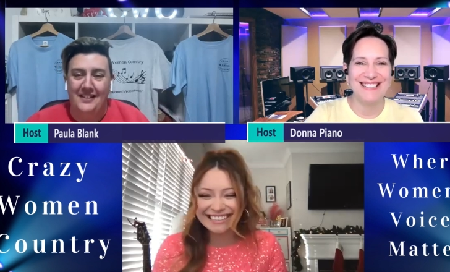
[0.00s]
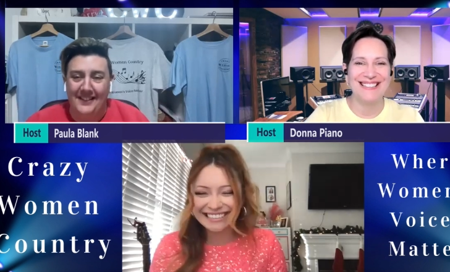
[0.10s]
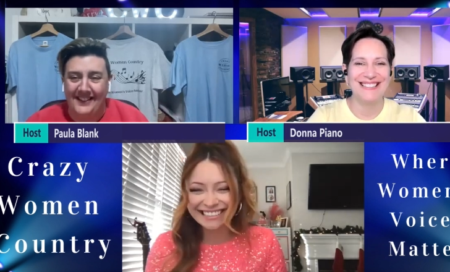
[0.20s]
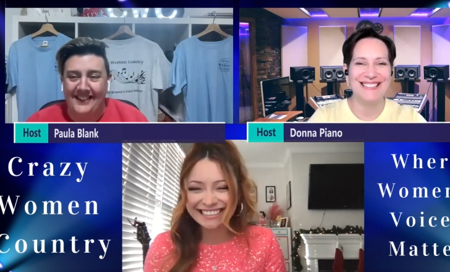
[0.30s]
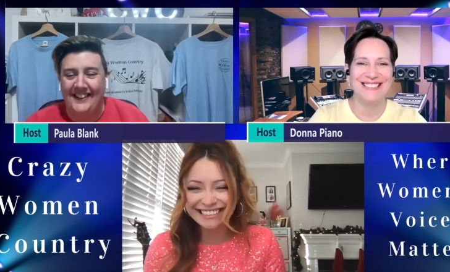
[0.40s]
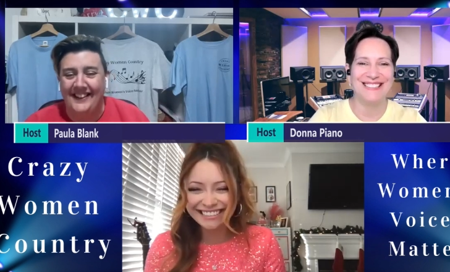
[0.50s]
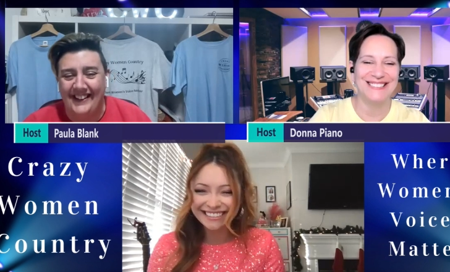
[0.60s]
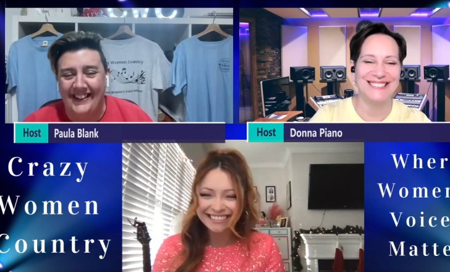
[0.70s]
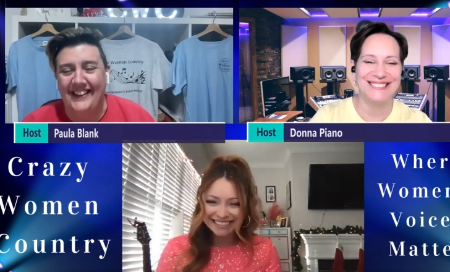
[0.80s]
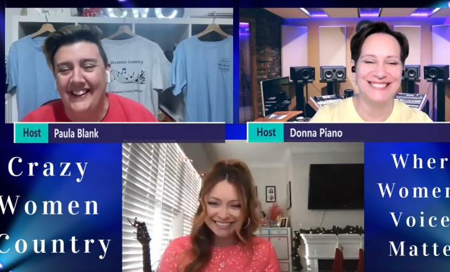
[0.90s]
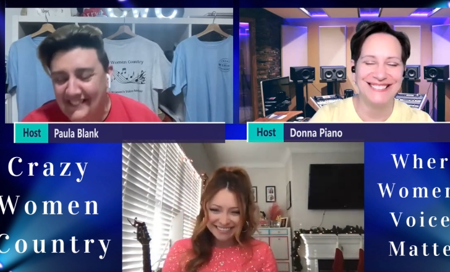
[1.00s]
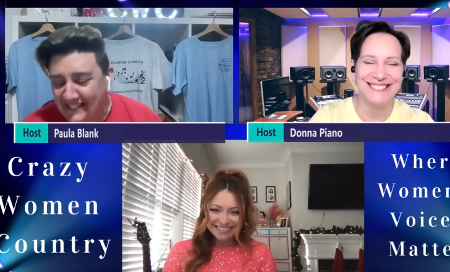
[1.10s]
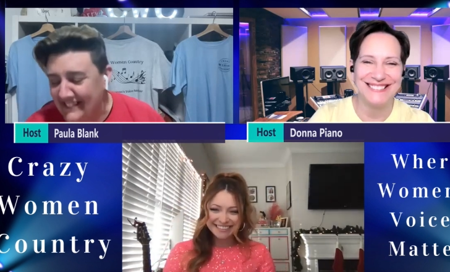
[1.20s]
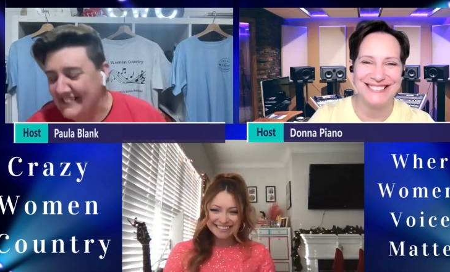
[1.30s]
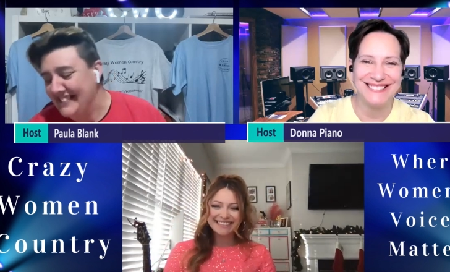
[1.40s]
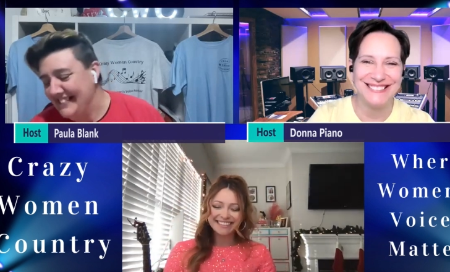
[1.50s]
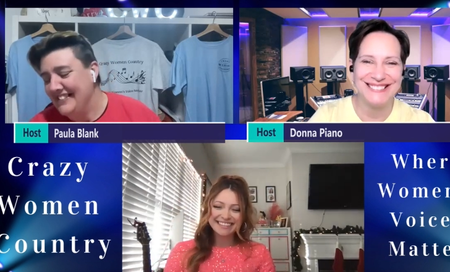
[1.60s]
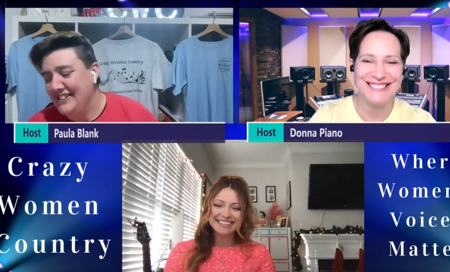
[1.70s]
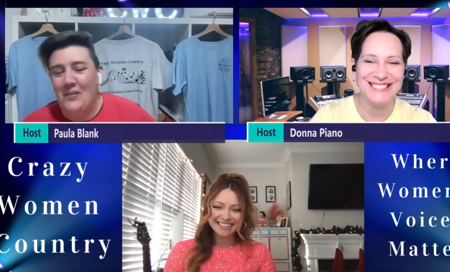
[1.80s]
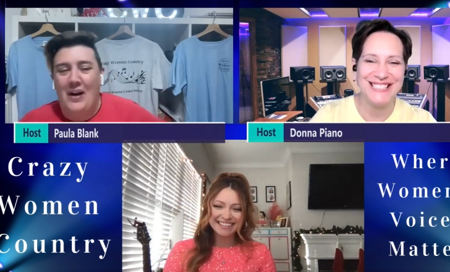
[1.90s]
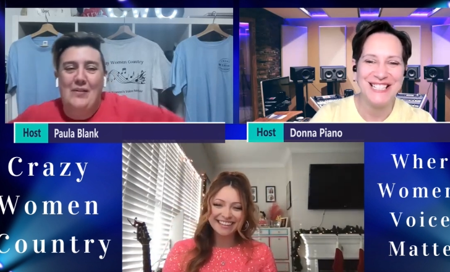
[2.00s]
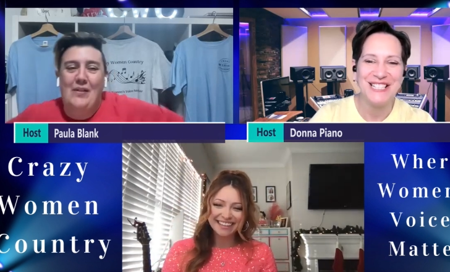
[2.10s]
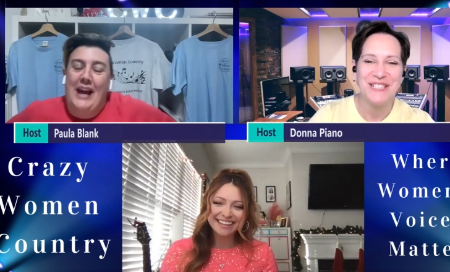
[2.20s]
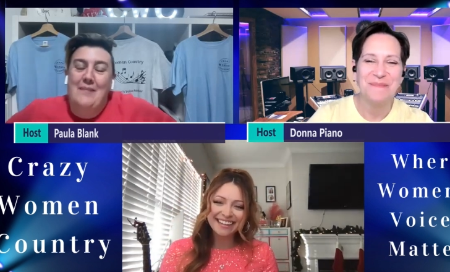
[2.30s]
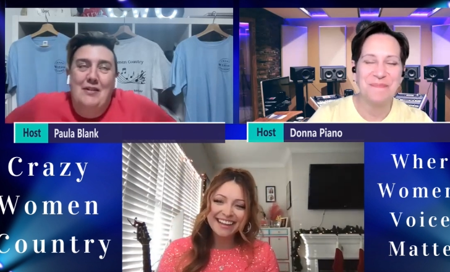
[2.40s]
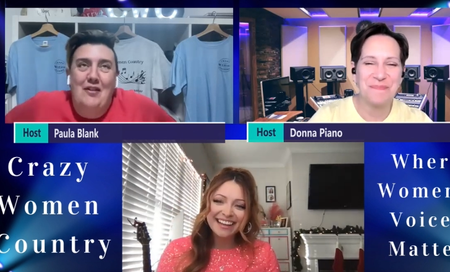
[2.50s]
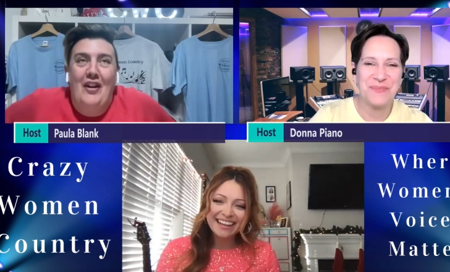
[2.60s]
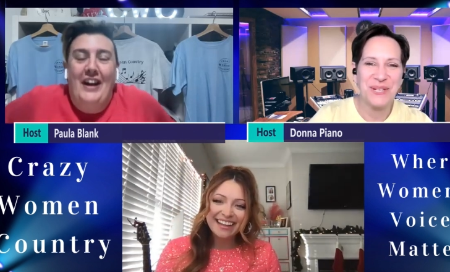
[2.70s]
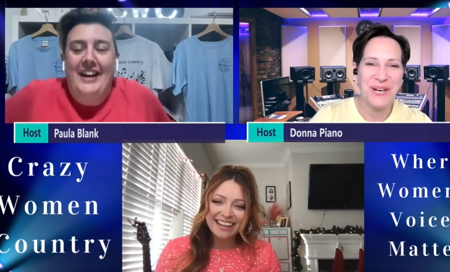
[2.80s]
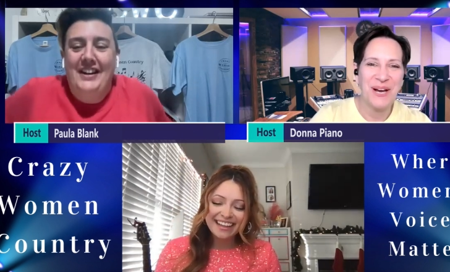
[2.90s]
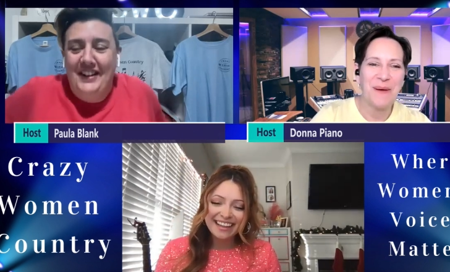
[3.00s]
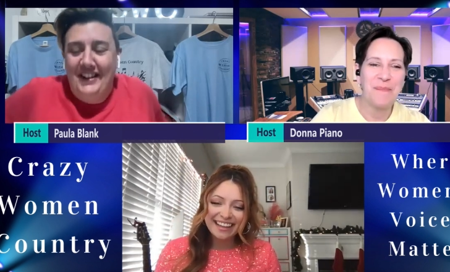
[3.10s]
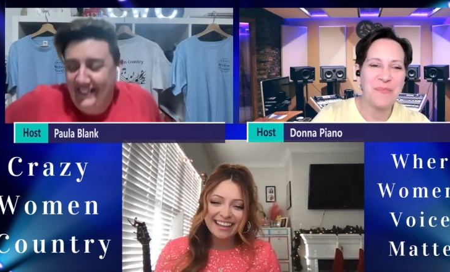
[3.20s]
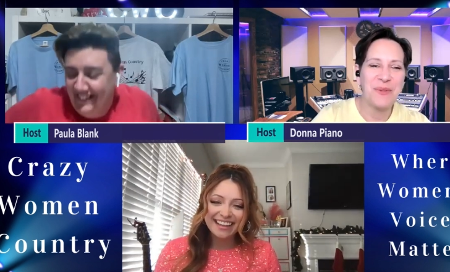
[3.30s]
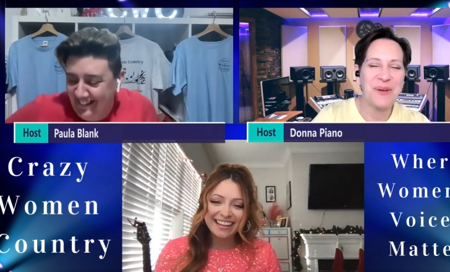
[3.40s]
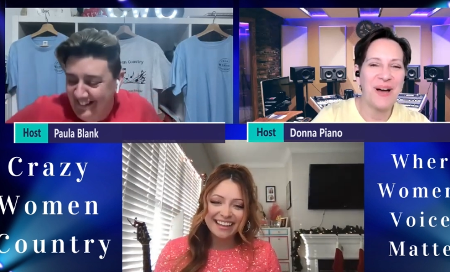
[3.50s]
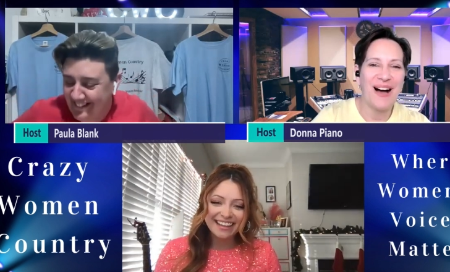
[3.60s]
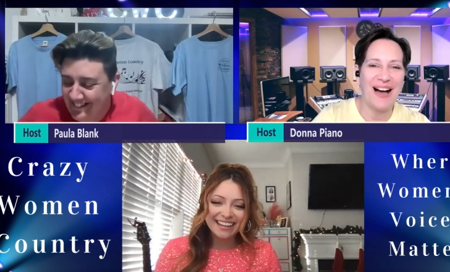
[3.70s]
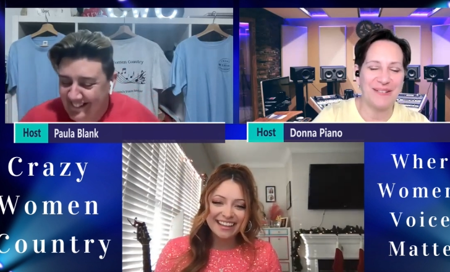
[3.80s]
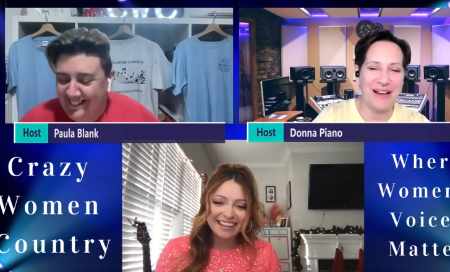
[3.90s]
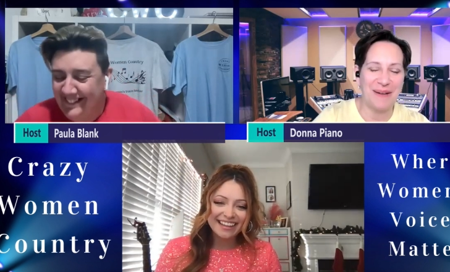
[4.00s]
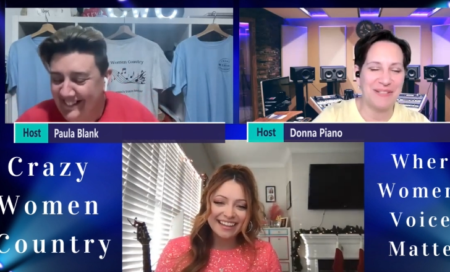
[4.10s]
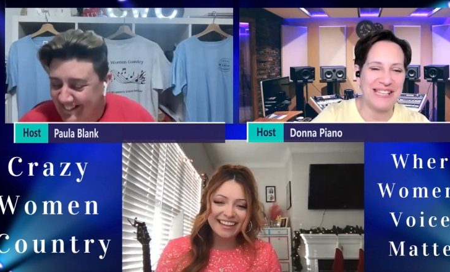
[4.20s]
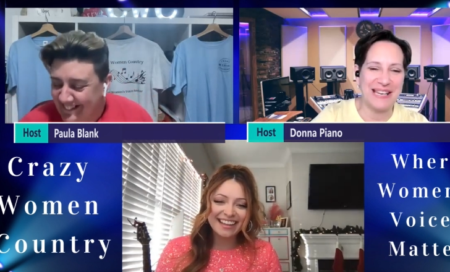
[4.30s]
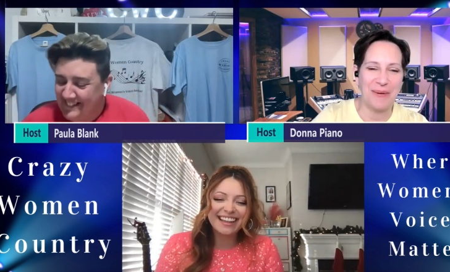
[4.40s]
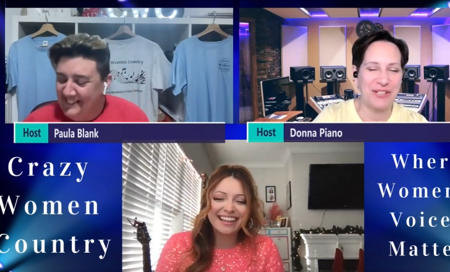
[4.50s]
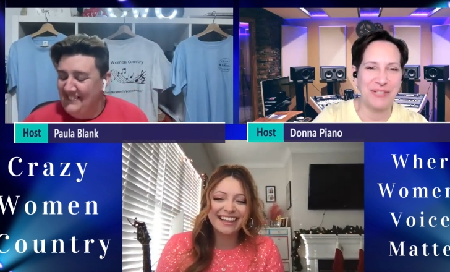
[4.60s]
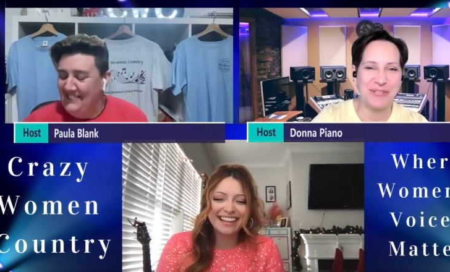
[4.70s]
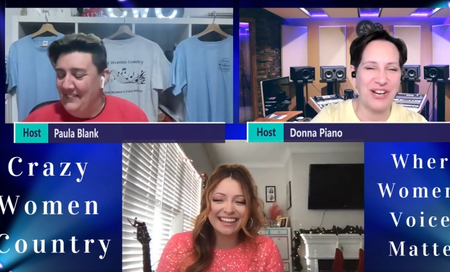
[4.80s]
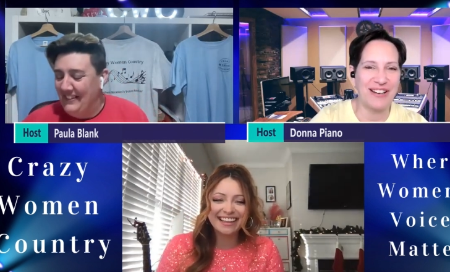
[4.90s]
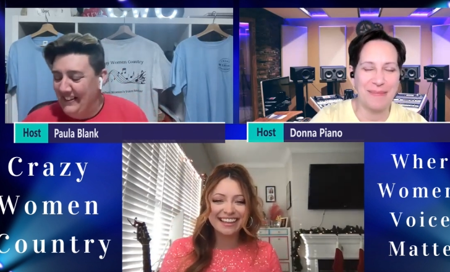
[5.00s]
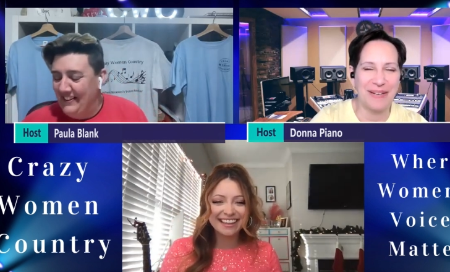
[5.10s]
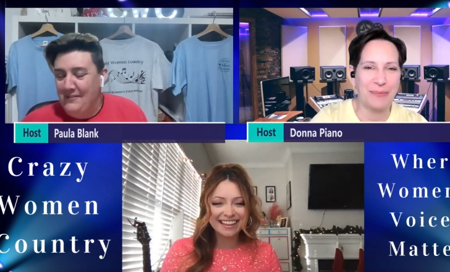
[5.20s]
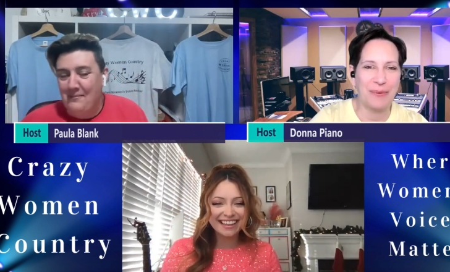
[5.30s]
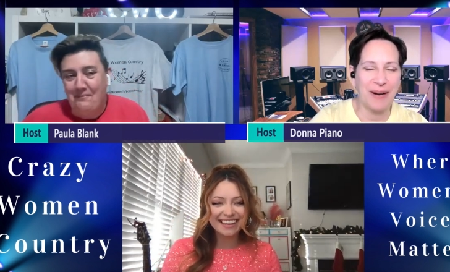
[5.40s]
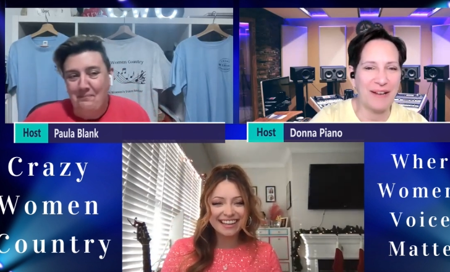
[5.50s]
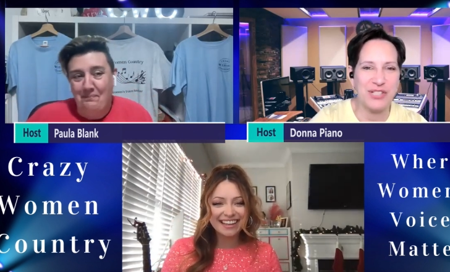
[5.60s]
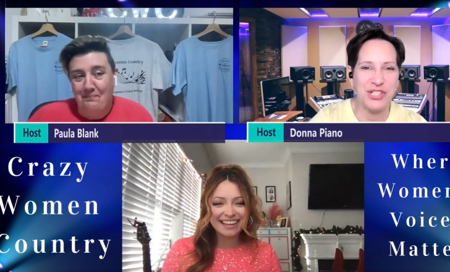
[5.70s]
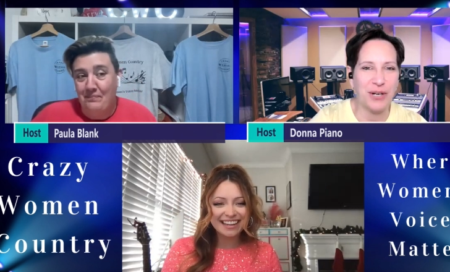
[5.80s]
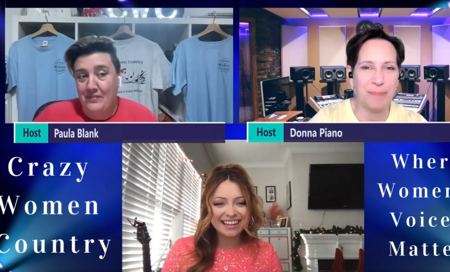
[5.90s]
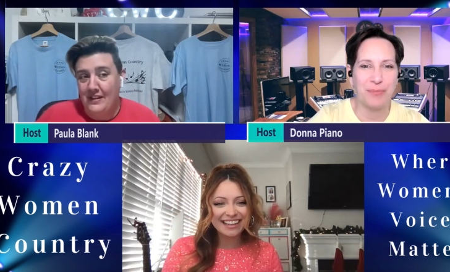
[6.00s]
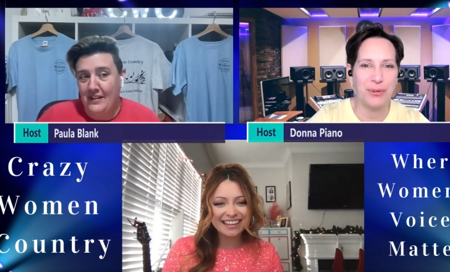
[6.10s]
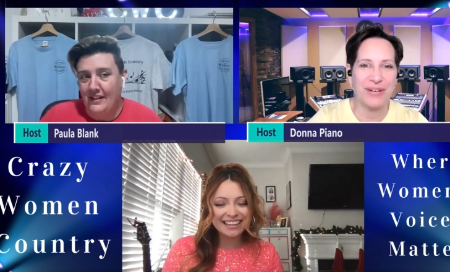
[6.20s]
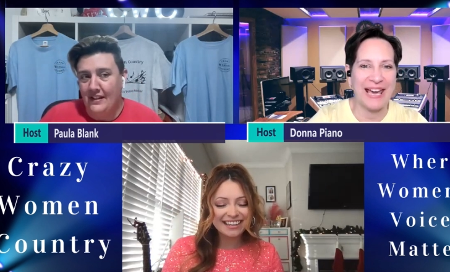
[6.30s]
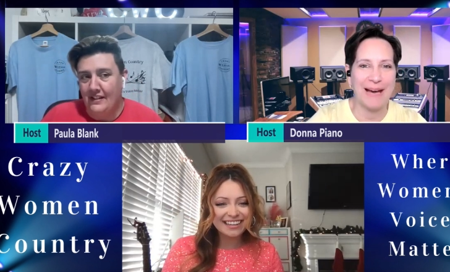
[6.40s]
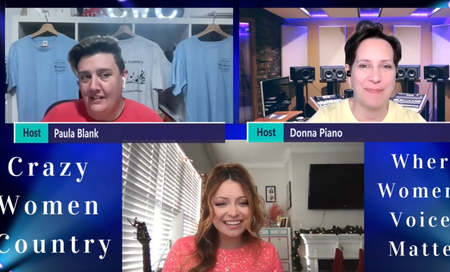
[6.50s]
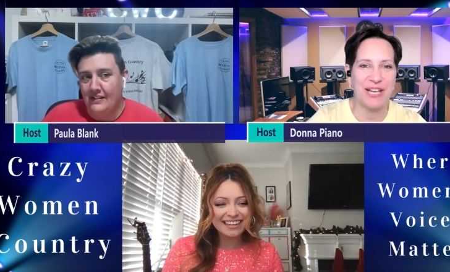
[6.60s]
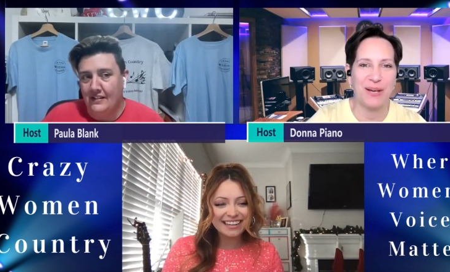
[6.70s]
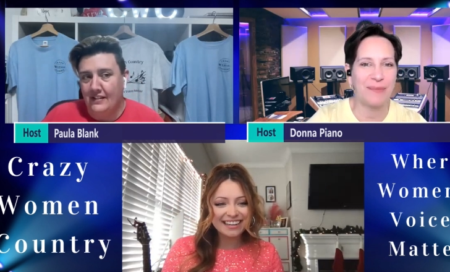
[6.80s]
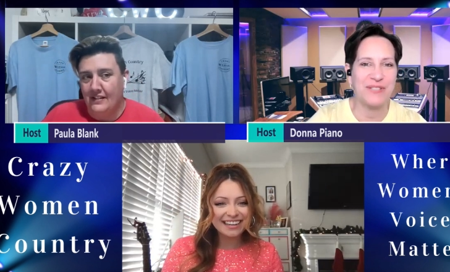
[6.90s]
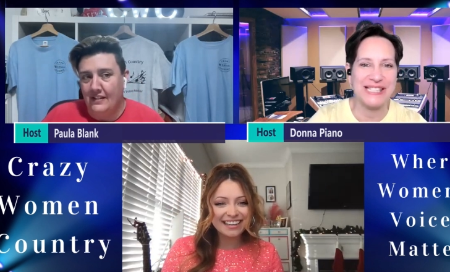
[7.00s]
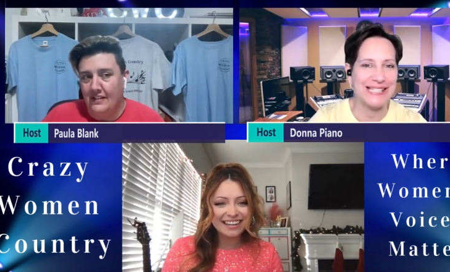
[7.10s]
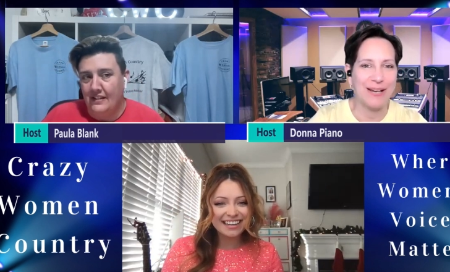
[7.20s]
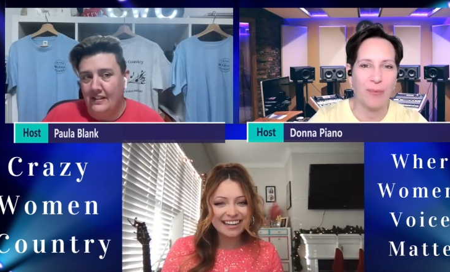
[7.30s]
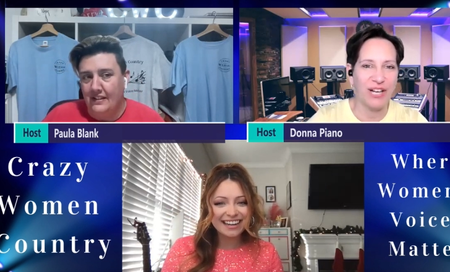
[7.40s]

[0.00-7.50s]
Speaker 1: know. Don't anyone get me wrong here, you know.
Speaker 2: I, I was thinking while she was talking, I'm like, we were going to start a boot camp that you have to sing